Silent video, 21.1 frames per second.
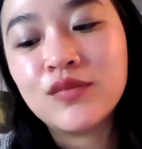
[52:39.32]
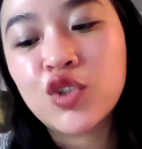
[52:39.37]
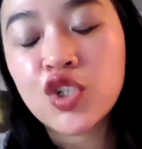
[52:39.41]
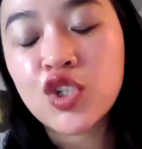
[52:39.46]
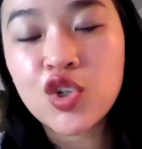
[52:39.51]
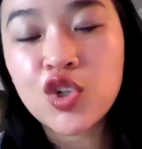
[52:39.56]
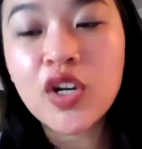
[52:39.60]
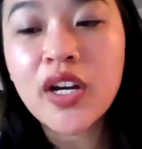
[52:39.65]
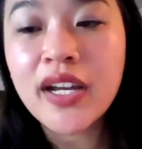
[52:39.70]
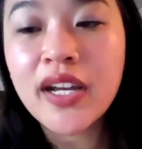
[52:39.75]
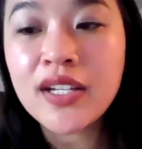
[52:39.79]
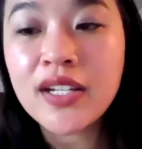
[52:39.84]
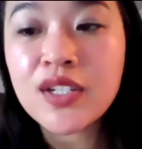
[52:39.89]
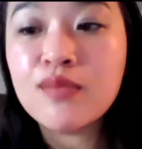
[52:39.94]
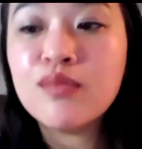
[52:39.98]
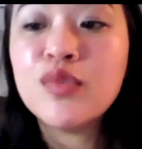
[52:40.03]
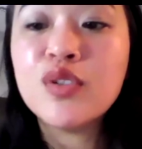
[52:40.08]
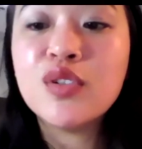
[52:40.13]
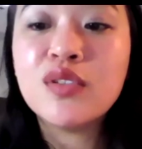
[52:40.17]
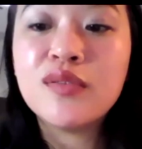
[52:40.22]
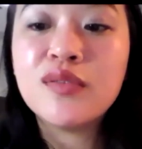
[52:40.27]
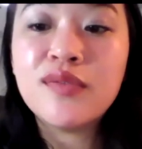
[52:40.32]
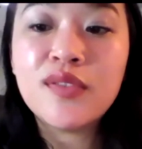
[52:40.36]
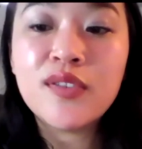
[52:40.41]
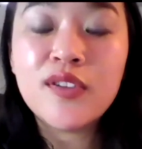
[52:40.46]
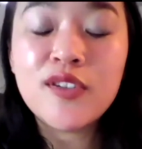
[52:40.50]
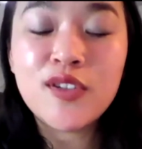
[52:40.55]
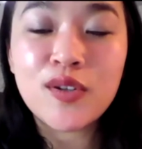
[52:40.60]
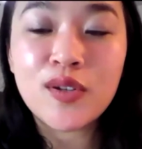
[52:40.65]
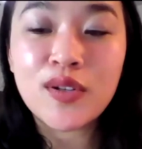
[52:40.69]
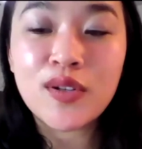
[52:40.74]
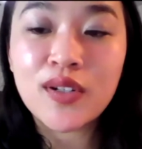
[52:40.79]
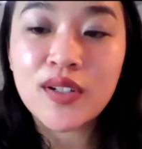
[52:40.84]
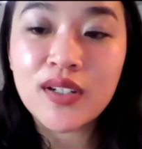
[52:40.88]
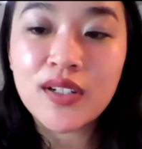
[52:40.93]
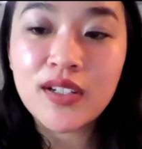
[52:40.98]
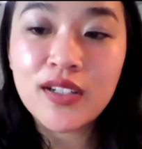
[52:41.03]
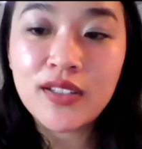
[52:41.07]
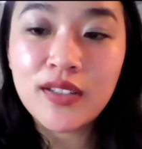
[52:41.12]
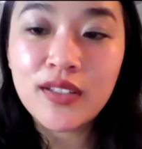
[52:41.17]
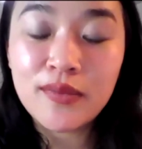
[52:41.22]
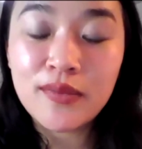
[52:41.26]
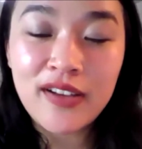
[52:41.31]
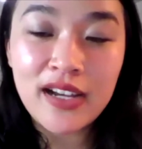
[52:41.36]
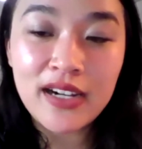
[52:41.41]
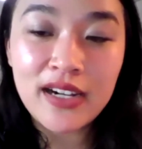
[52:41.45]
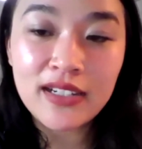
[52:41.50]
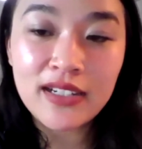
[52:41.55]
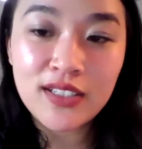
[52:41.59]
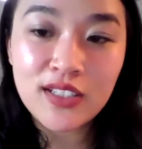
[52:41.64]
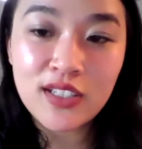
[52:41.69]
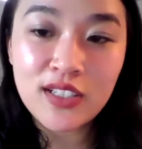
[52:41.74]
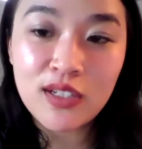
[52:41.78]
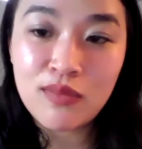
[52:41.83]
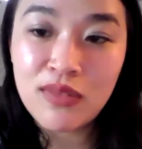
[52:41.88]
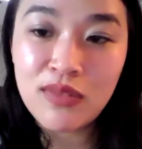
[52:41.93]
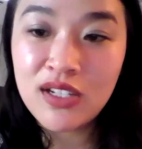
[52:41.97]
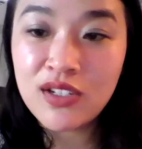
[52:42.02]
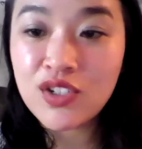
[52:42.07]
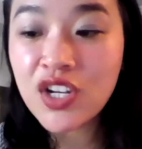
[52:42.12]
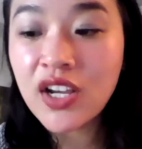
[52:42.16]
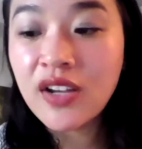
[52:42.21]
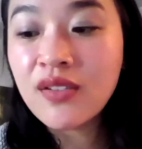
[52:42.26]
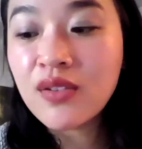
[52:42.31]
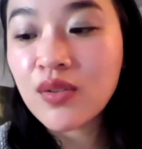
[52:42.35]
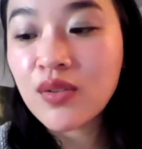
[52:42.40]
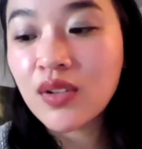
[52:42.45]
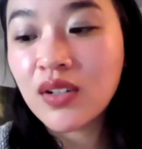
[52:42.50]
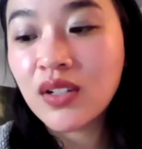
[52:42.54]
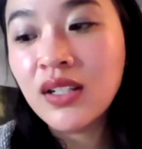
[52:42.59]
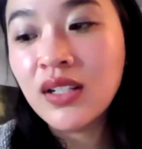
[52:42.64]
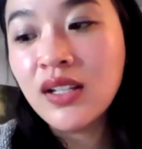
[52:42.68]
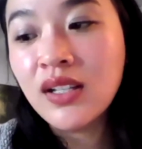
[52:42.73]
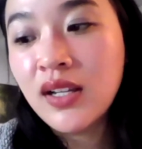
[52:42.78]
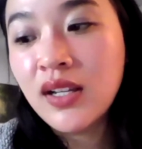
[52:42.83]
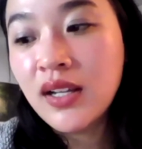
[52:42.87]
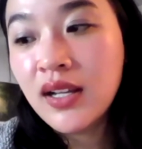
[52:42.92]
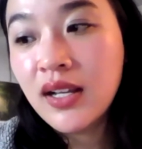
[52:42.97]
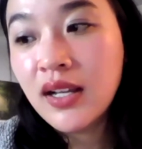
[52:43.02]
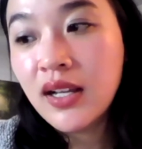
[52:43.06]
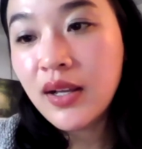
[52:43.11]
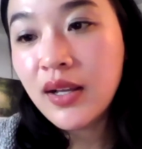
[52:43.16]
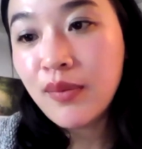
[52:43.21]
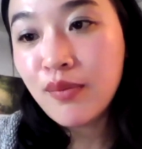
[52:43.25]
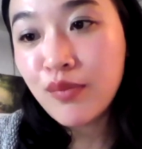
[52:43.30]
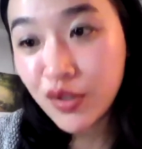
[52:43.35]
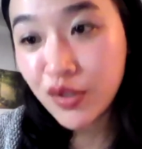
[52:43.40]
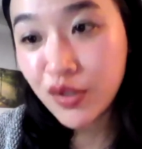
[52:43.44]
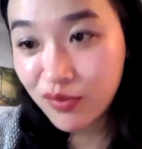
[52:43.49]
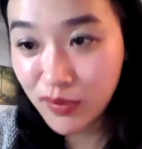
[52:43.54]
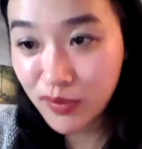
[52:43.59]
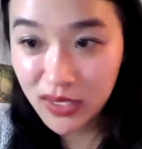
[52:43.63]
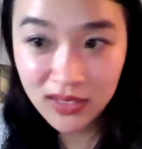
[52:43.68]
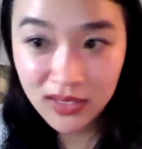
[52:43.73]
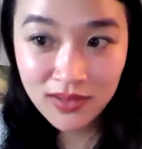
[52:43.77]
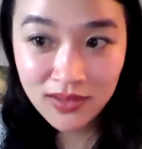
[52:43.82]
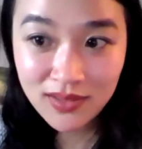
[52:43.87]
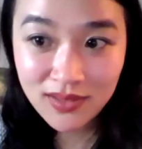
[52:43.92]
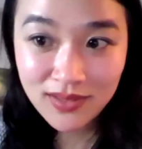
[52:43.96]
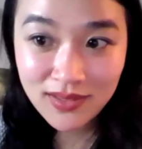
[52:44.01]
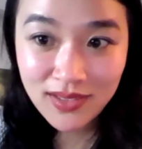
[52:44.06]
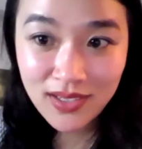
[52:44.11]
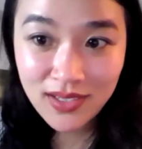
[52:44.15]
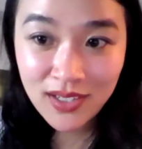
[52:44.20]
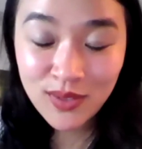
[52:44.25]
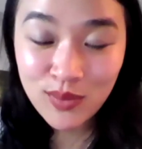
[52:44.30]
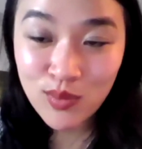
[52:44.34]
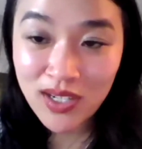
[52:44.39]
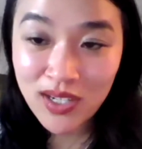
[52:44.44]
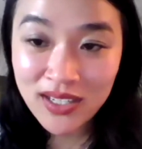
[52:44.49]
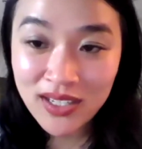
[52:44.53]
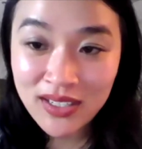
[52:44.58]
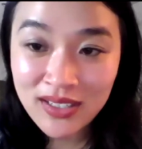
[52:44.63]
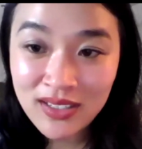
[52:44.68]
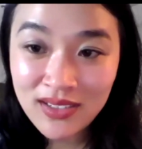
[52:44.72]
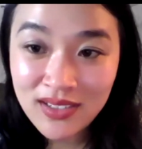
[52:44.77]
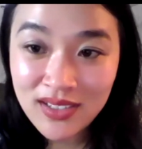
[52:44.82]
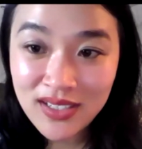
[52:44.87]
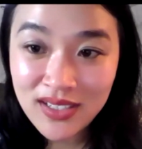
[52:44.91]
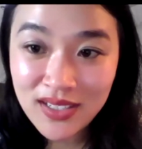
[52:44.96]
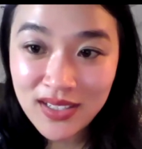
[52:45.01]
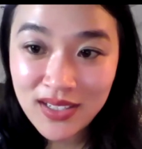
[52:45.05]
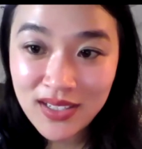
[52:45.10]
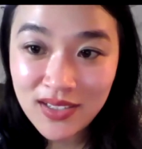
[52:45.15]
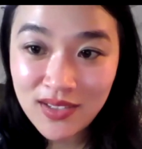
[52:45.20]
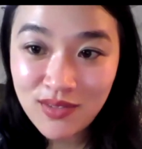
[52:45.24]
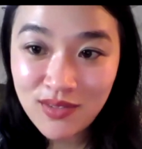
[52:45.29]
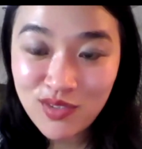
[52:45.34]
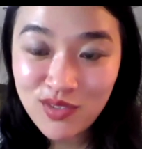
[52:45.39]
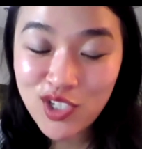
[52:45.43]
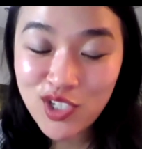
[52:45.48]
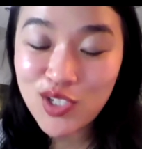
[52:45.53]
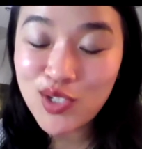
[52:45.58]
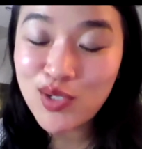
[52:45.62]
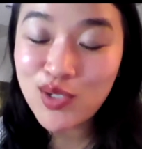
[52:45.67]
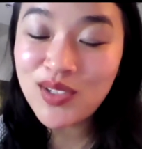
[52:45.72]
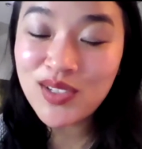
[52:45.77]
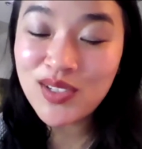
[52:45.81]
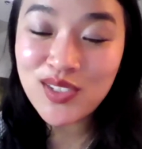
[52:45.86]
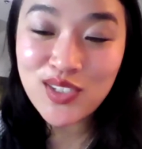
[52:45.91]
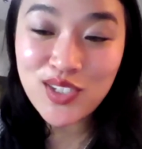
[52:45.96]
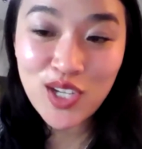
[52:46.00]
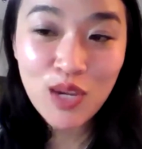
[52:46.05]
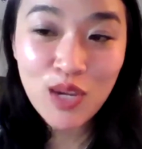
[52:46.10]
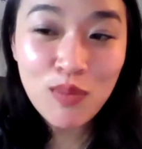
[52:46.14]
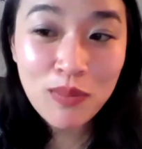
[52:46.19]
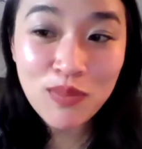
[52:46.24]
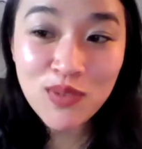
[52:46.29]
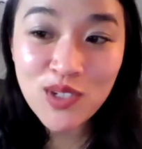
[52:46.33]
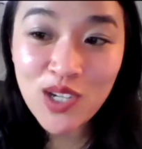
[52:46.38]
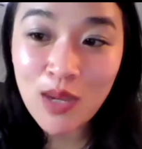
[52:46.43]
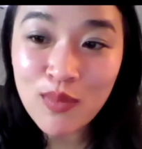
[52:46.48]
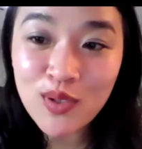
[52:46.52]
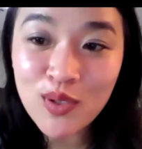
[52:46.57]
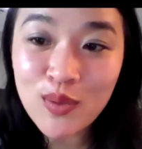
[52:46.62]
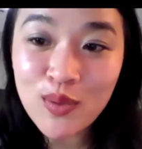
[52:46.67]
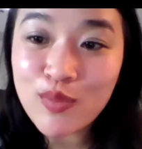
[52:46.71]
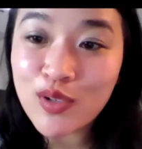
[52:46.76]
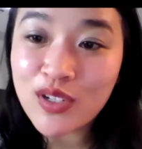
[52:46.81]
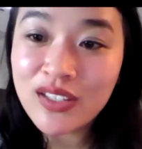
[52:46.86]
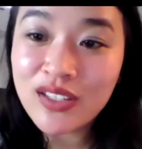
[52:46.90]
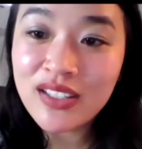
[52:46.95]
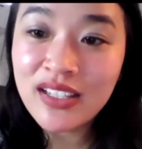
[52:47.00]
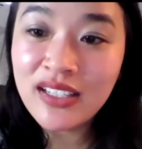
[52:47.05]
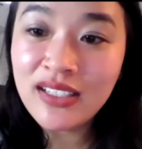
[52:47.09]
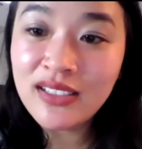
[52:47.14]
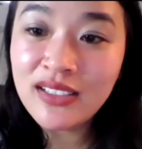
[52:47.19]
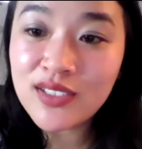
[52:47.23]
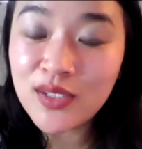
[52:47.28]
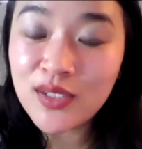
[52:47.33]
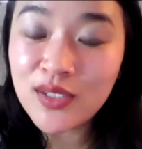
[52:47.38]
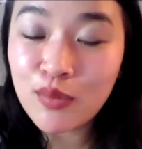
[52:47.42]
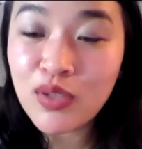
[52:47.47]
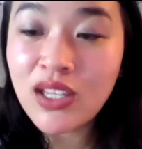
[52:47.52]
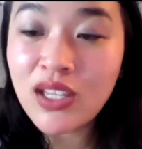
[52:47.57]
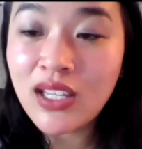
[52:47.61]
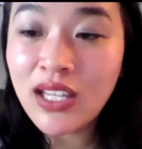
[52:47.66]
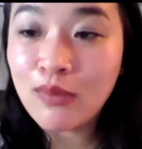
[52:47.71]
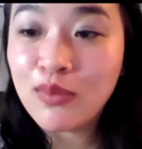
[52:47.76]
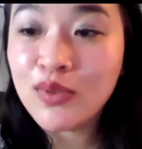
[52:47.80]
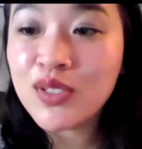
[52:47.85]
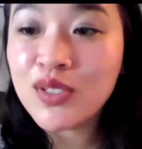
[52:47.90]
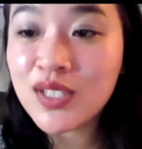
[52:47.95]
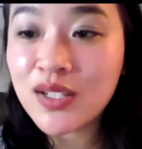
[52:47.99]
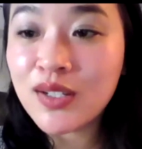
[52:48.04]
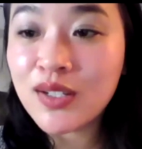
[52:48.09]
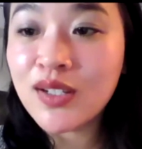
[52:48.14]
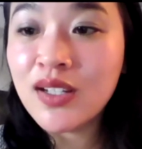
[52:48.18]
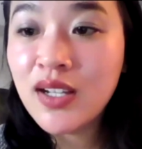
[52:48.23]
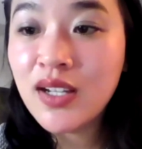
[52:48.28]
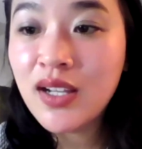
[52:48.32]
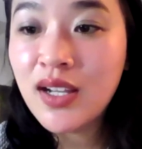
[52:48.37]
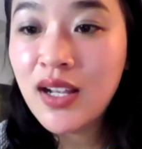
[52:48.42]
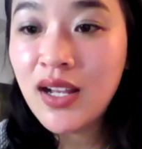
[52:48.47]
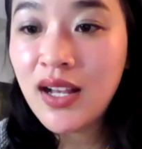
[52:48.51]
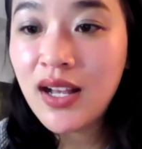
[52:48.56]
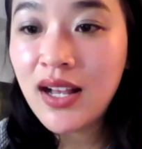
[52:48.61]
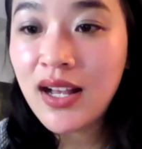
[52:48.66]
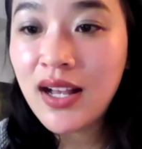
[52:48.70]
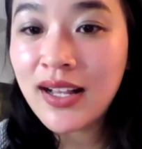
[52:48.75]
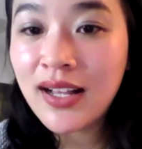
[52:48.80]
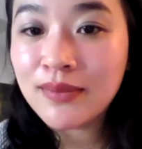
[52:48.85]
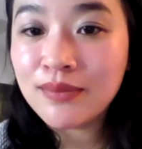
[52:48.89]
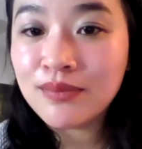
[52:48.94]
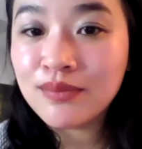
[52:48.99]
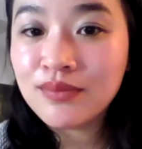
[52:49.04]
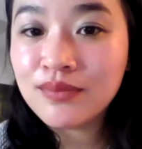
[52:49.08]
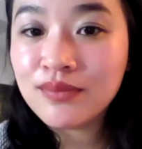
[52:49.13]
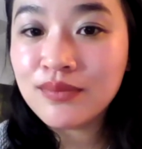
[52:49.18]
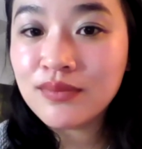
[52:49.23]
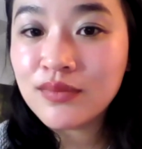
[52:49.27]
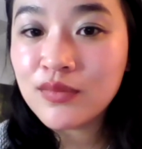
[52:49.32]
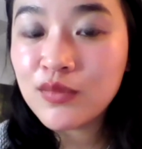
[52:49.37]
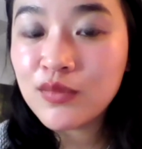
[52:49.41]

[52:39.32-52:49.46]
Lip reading: just trying to move your lymphatic system in general, movement is one. Two is deep abdominal breathing. So being able to um,